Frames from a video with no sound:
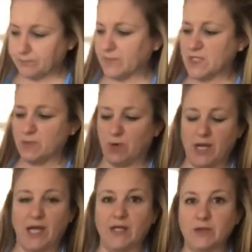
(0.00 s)
The spray
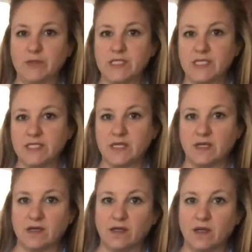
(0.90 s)
I use is
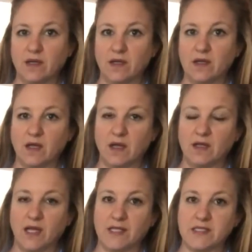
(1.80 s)
a
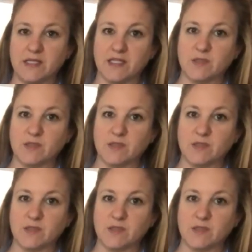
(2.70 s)
non-stick